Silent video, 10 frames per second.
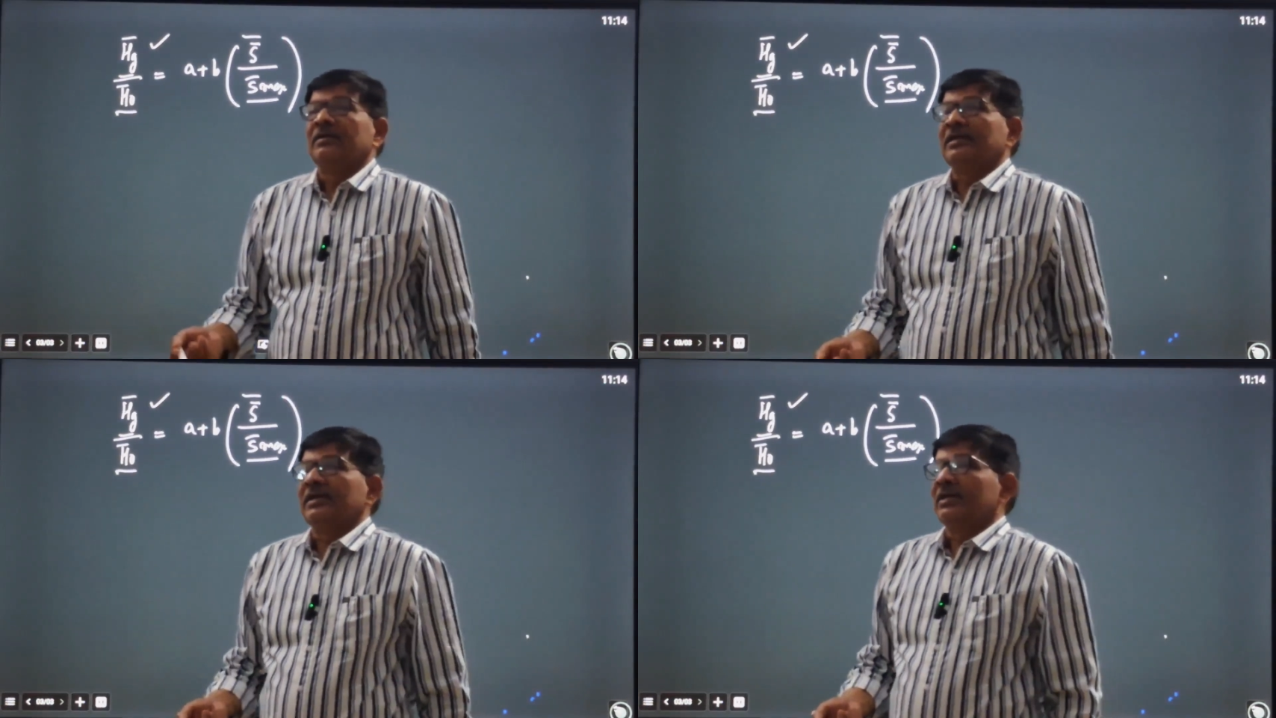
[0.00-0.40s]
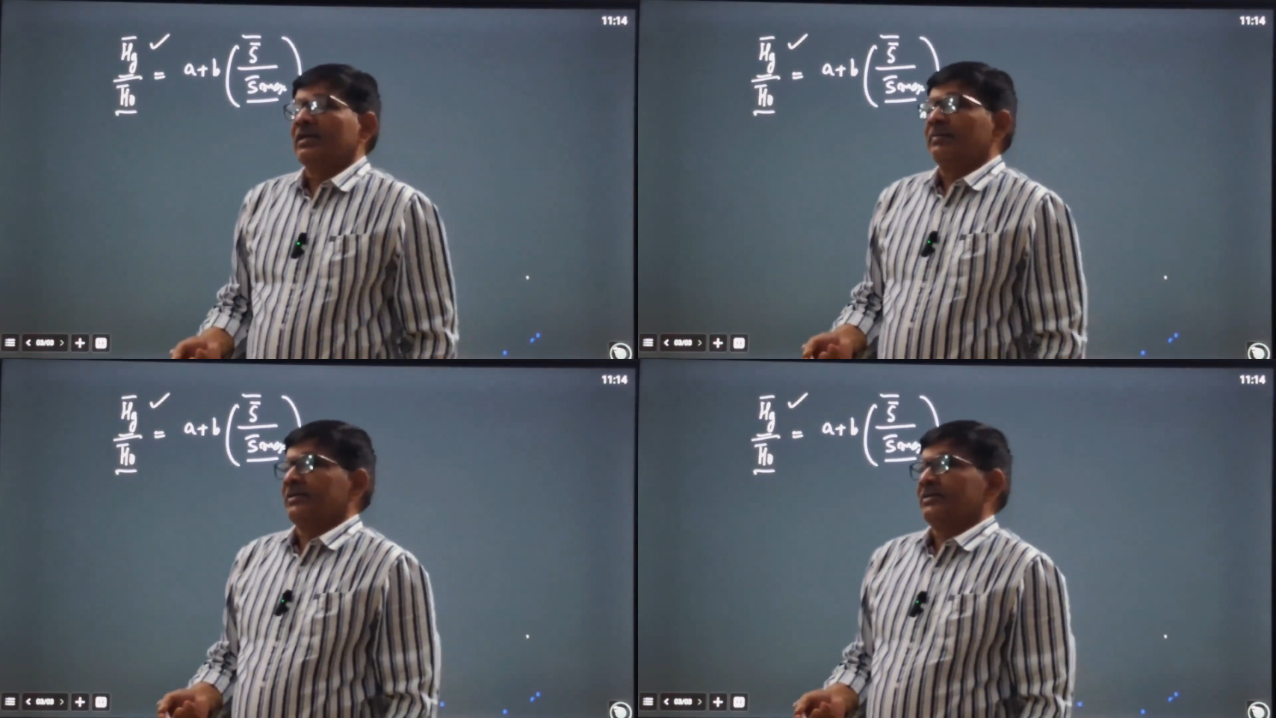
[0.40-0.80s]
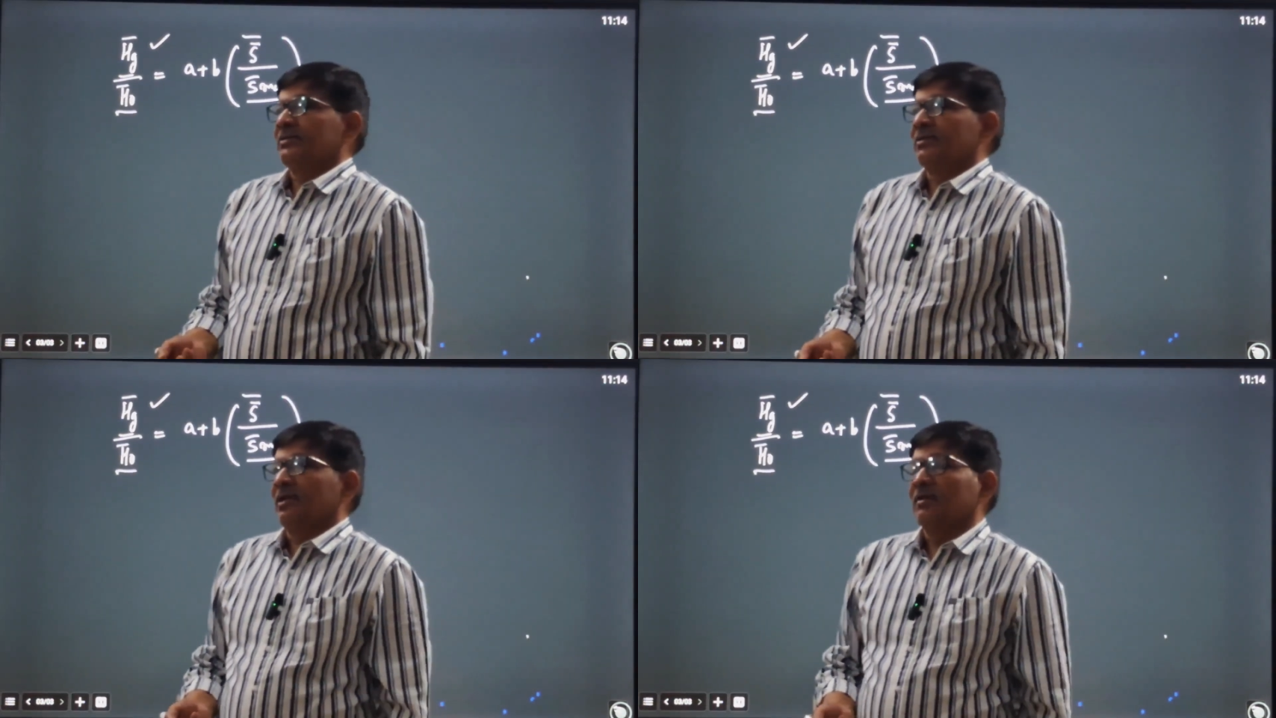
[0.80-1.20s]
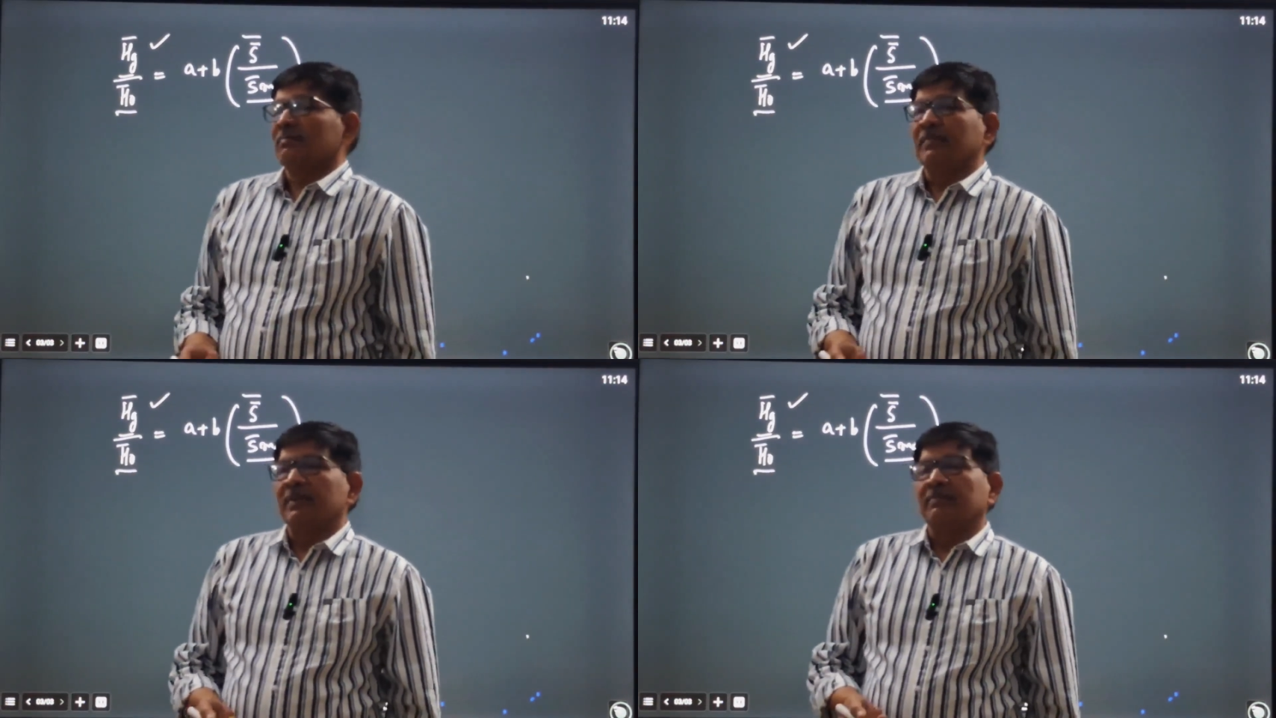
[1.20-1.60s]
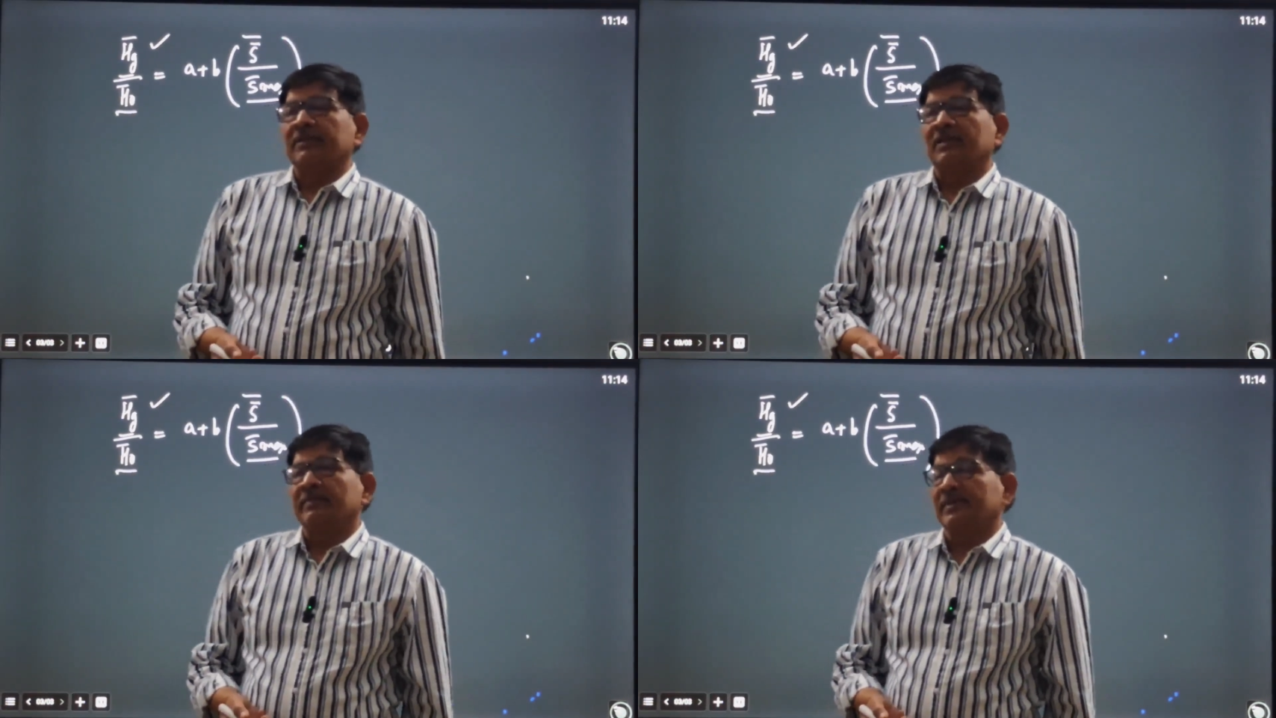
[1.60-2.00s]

daily average on monthly